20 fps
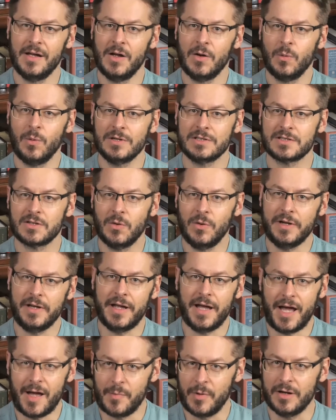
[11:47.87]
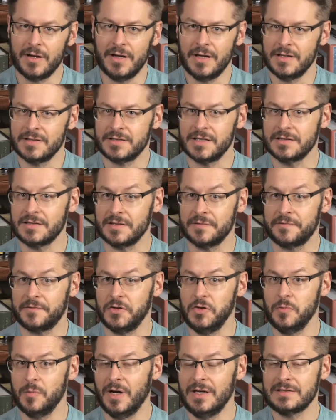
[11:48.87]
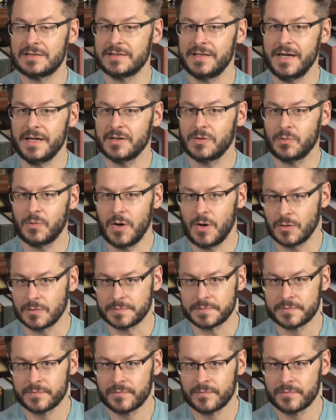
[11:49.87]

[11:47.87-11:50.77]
what's going to happen just a few months down the road.